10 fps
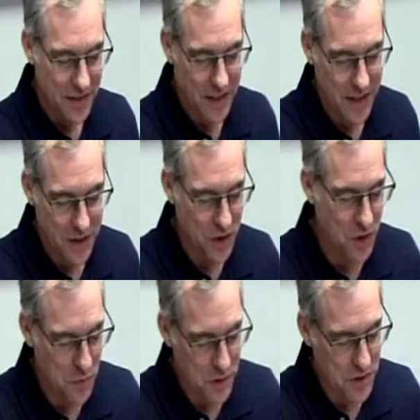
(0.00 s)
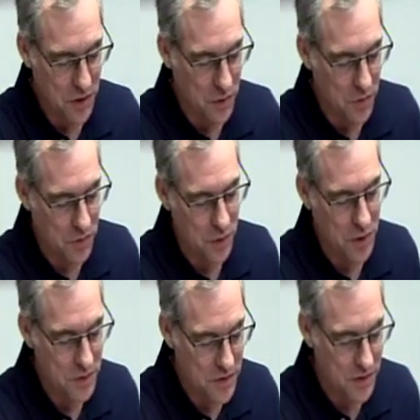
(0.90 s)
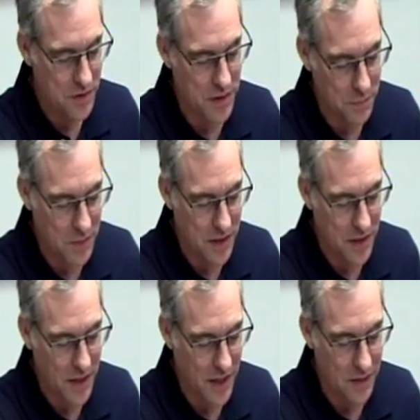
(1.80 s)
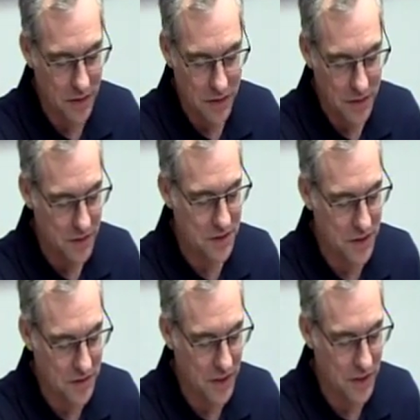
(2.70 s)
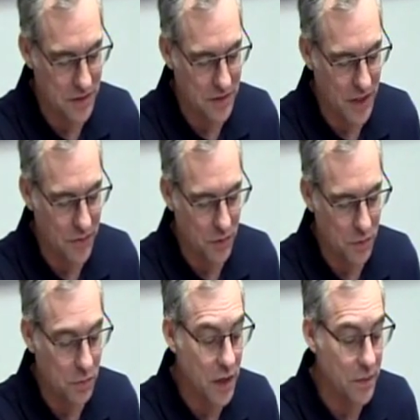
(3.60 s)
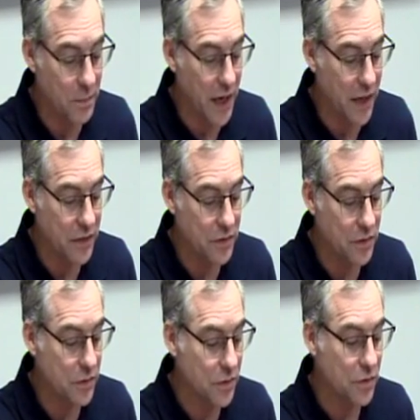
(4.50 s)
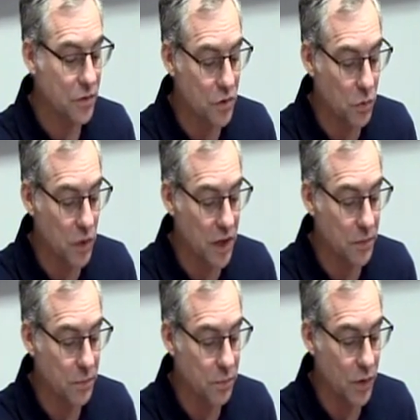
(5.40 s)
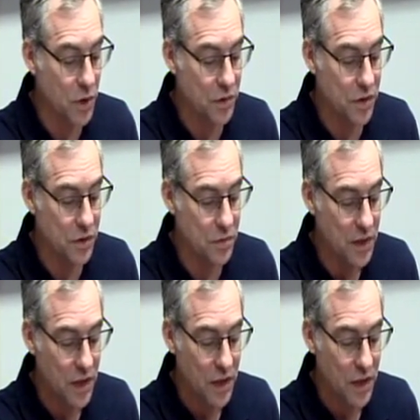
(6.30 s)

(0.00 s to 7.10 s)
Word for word: And as usual, we start with quotes like Mindy Hale. She says, "Never run back to to what broke you."